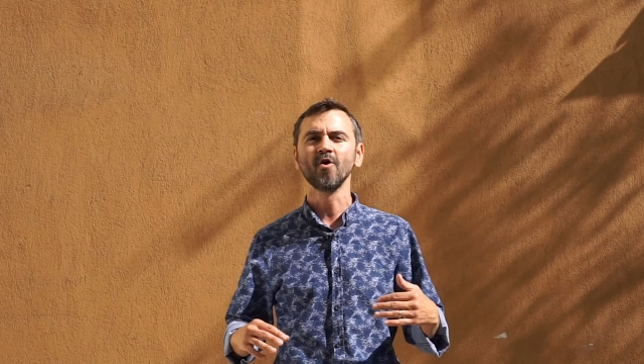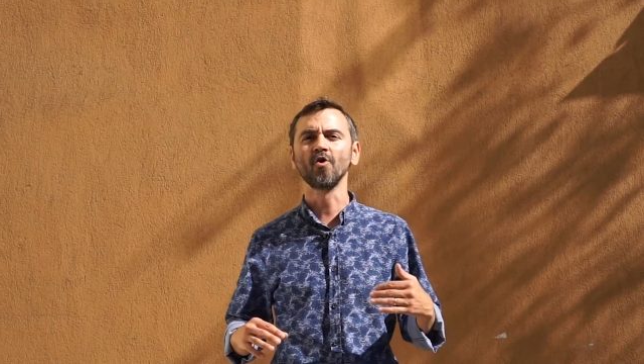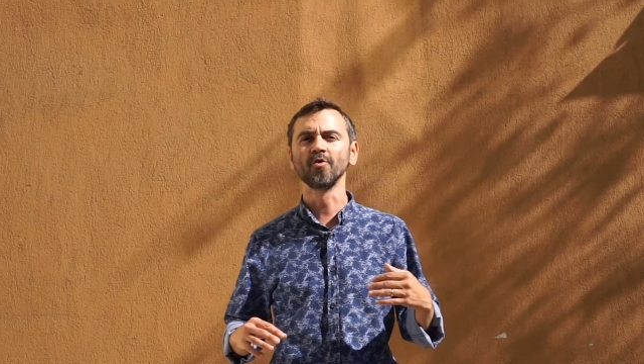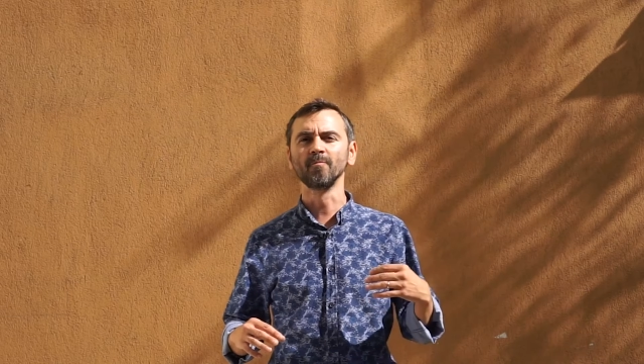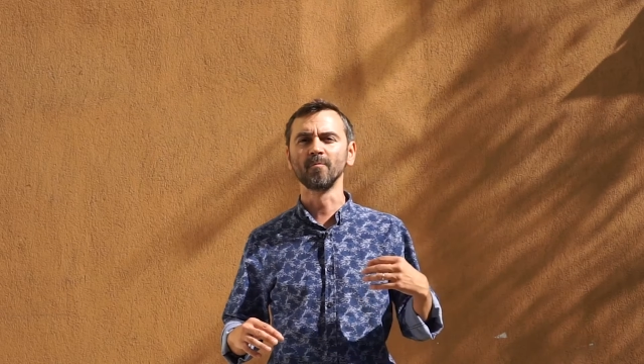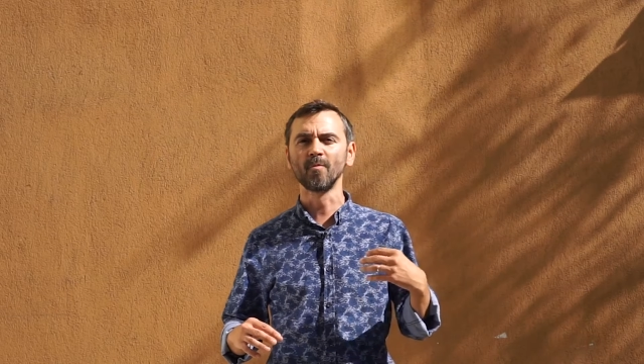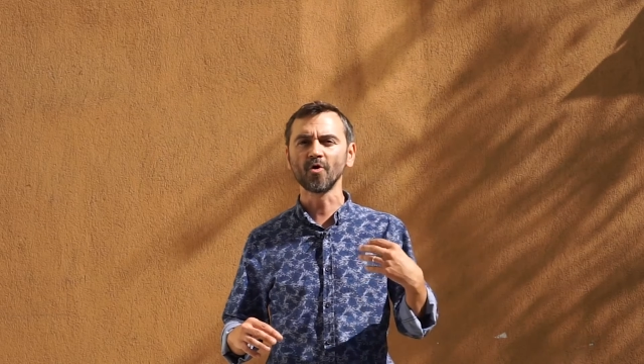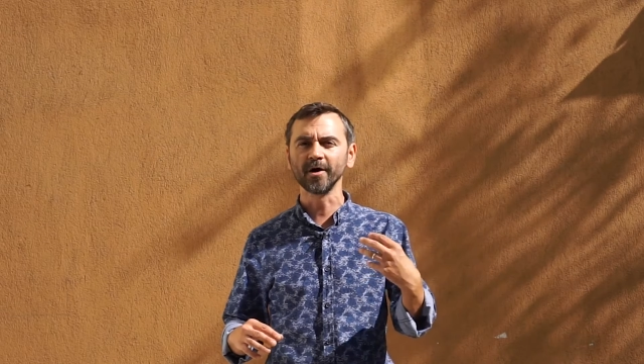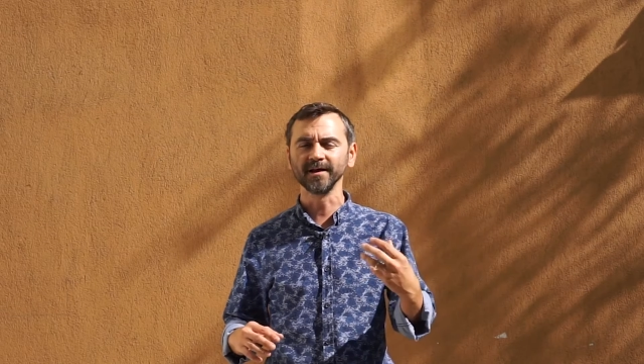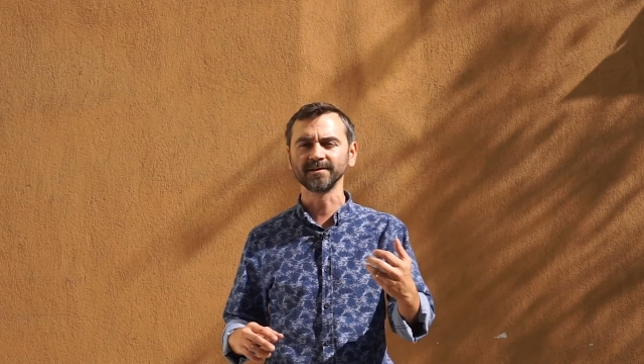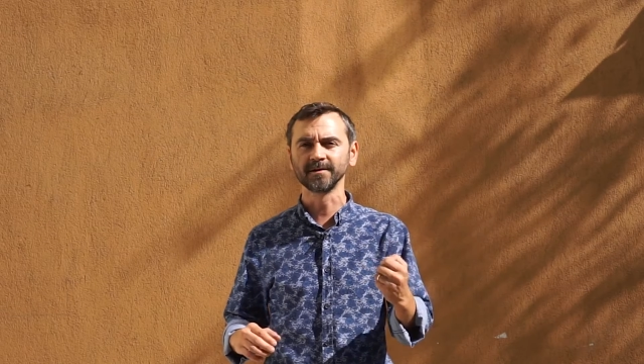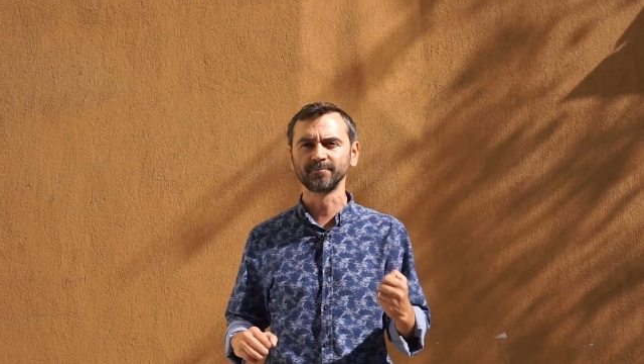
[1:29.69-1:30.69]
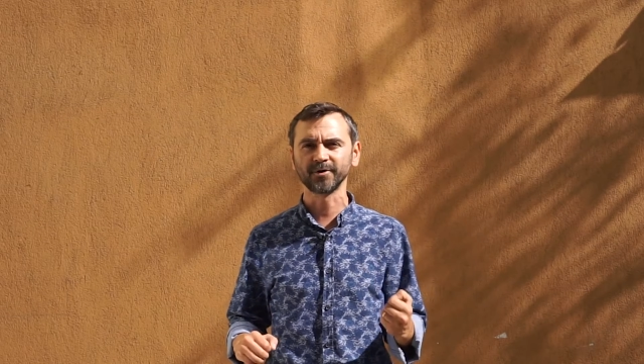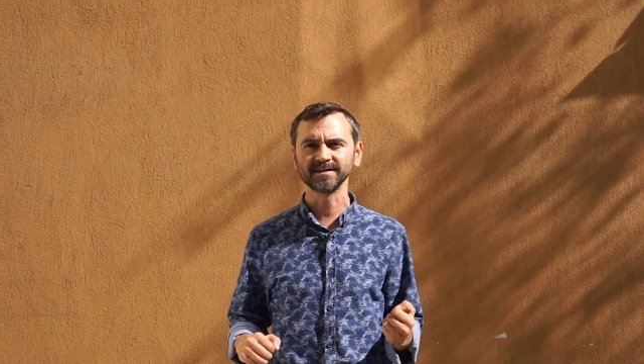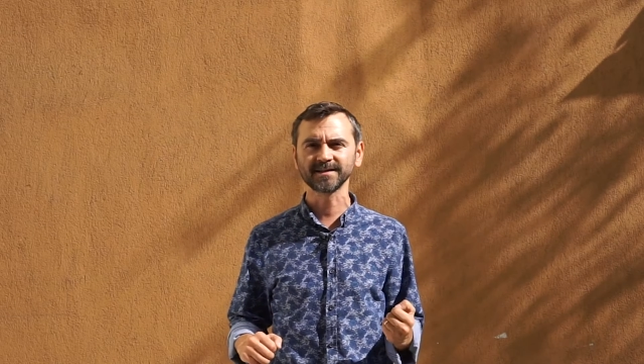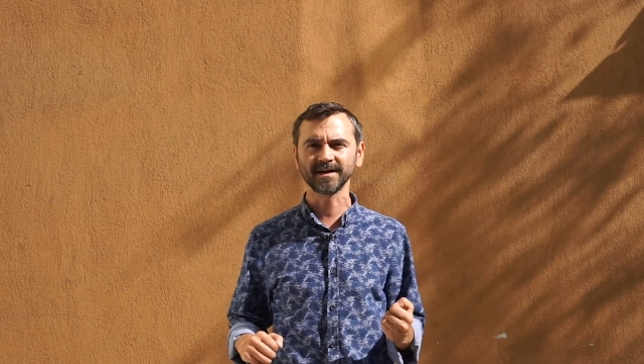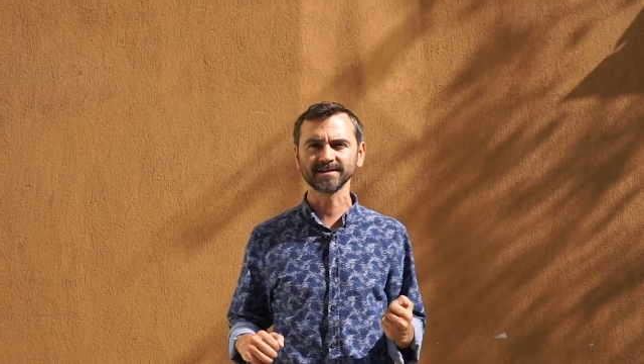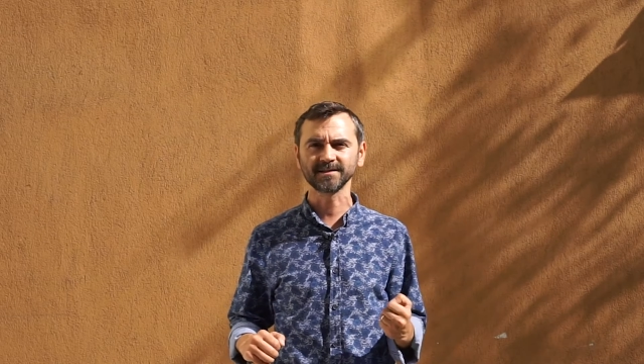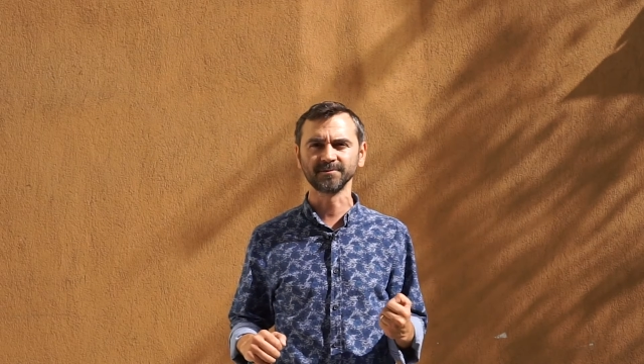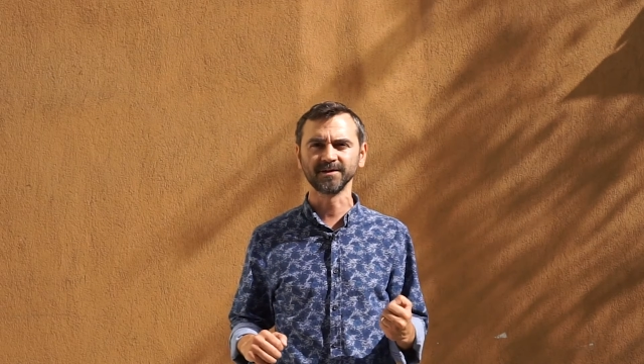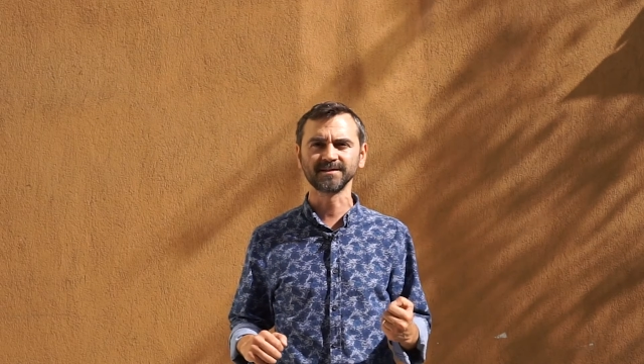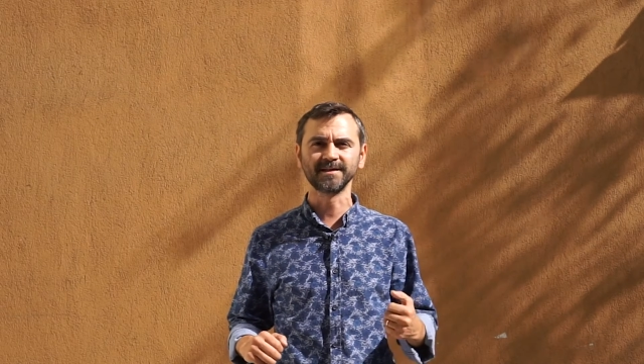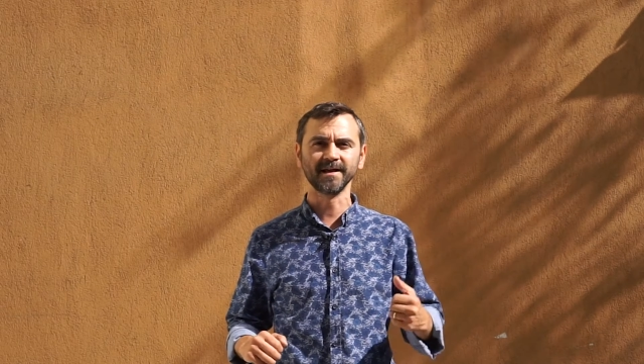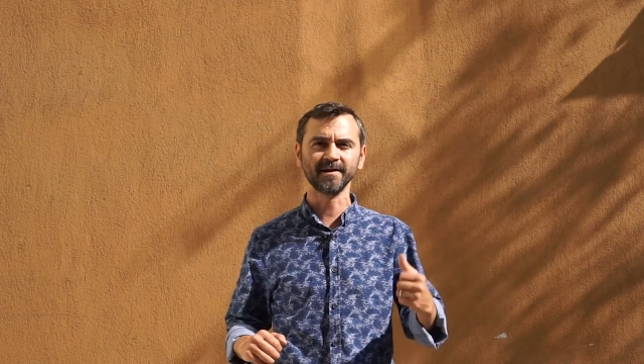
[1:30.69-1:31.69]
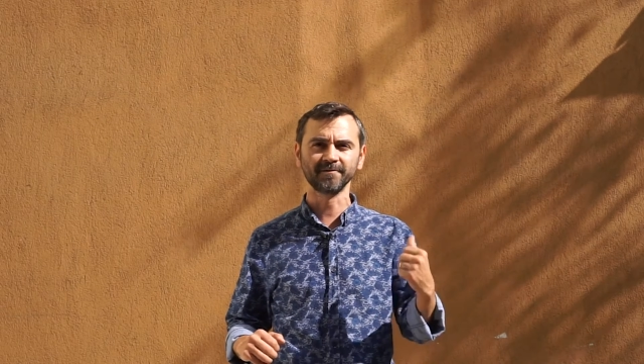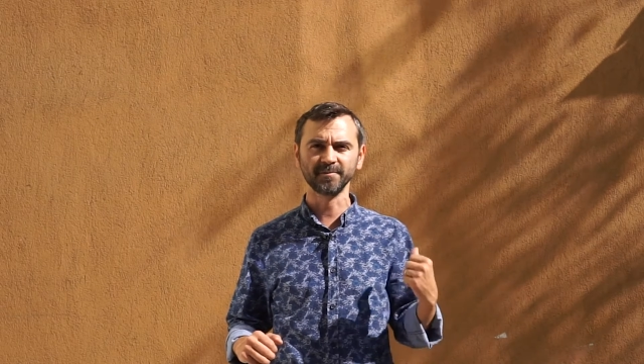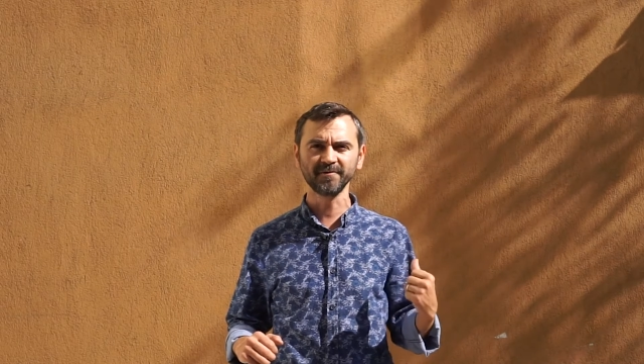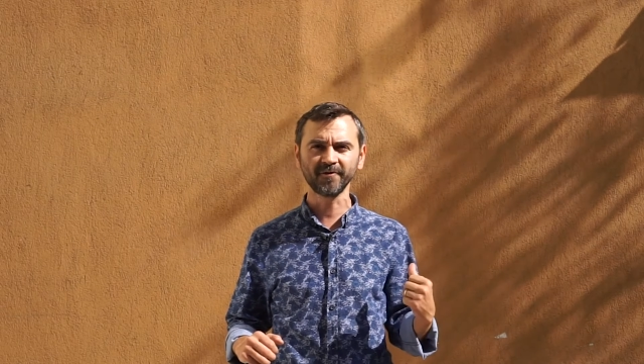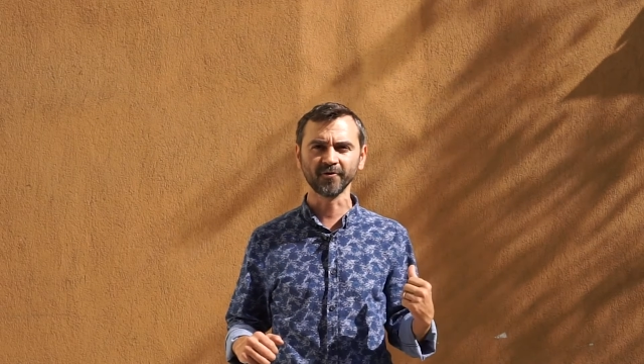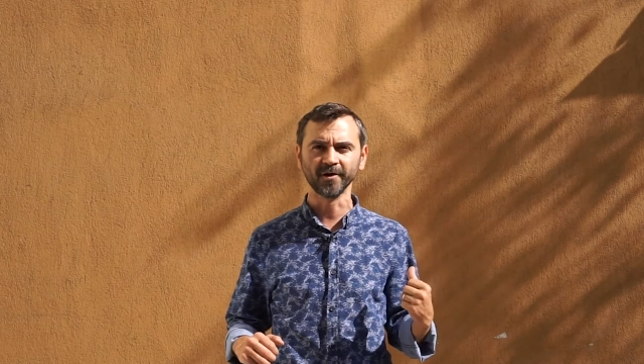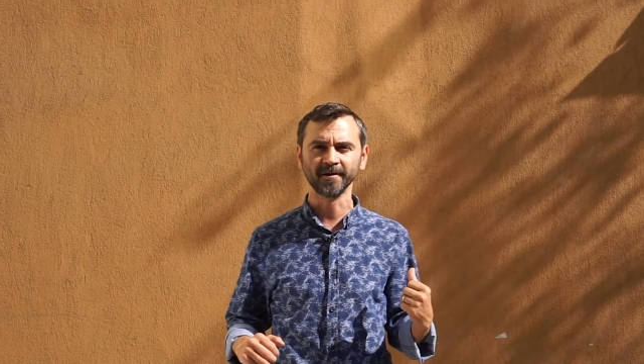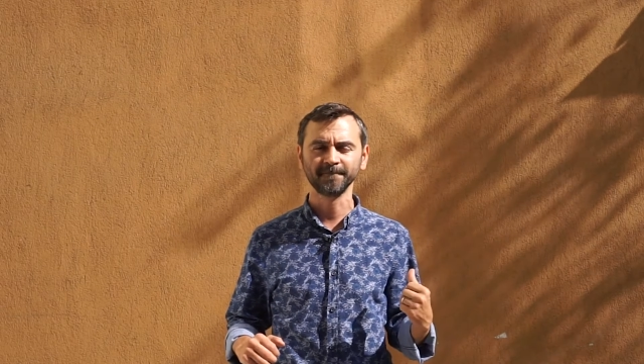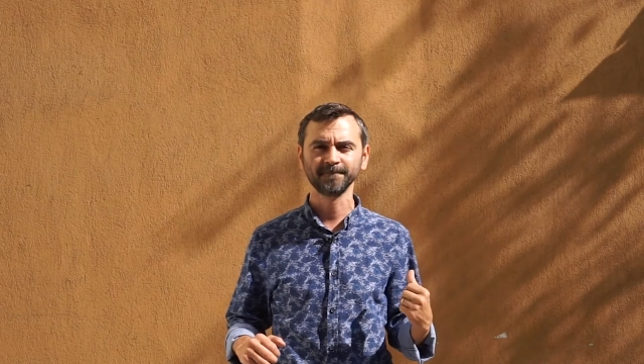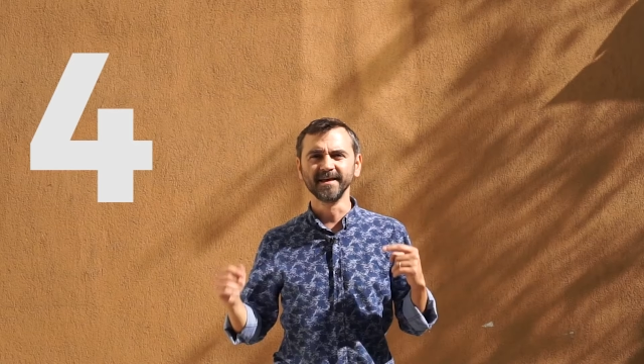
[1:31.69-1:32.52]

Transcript: on more enterprise customers than ever before.